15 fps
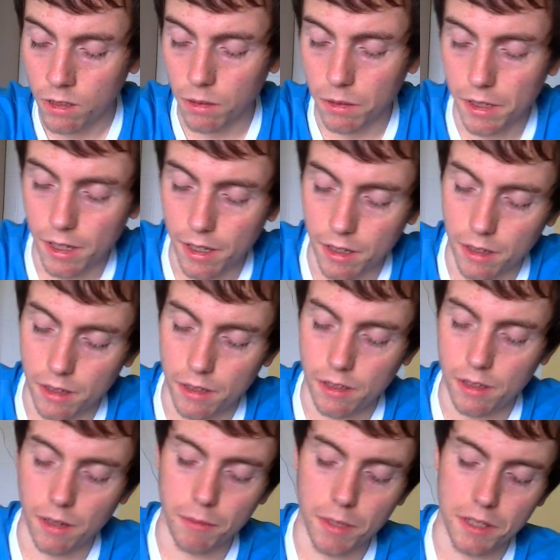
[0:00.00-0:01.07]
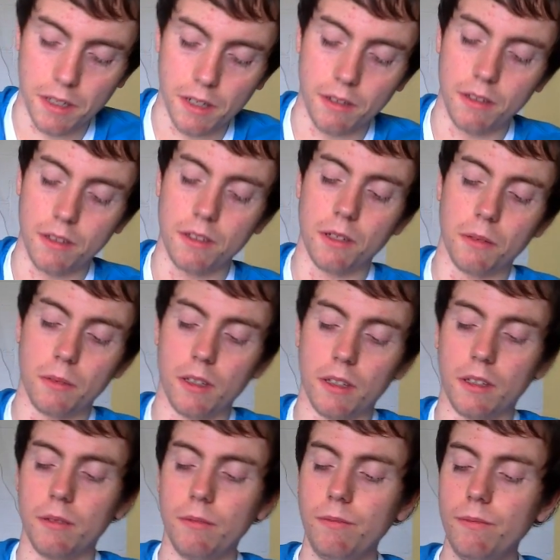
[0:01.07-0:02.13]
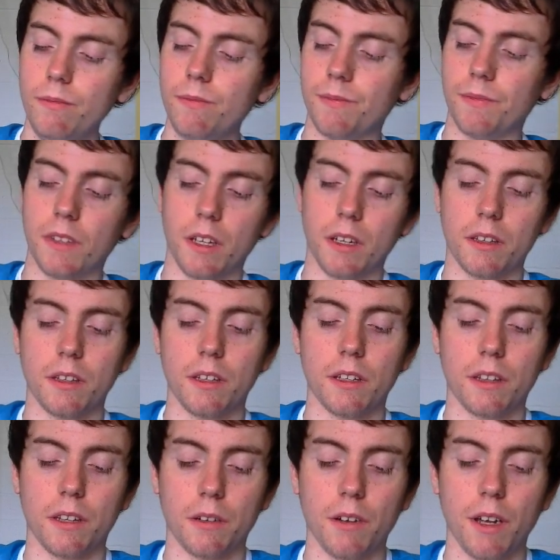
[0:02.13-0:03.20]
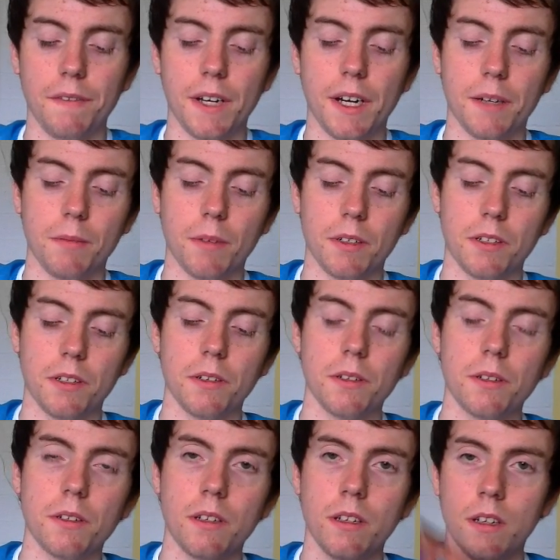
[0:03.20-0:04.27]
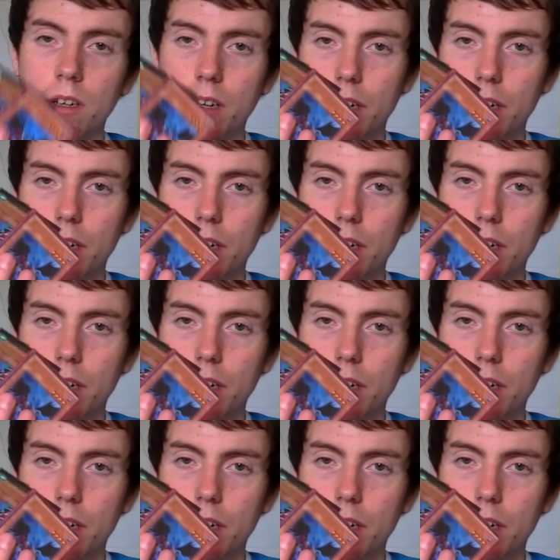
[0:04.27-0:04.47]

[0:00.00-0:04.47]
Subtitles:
Oh yeah, I missed out something. the graveyard monsters.